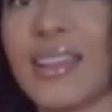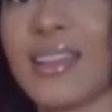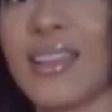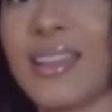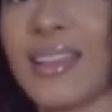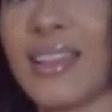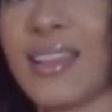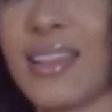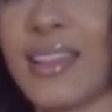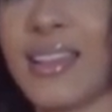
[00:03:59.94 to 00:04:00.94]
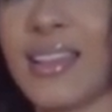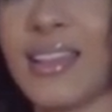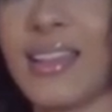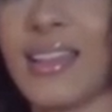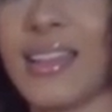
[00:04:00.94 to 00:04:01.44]

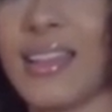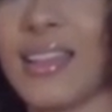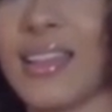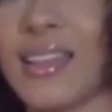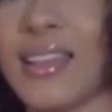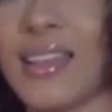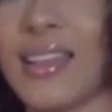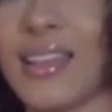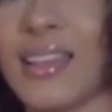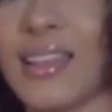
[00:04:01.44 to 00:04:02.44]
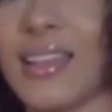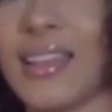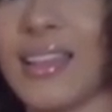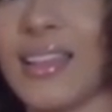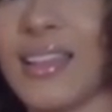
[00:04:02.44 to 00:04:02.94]

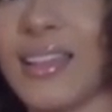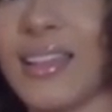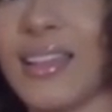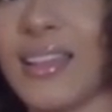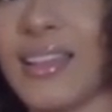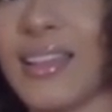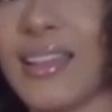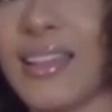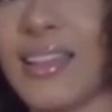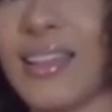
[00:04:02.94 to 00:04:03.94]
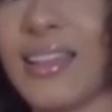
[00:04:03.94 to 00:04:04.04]
This person isn't speaking.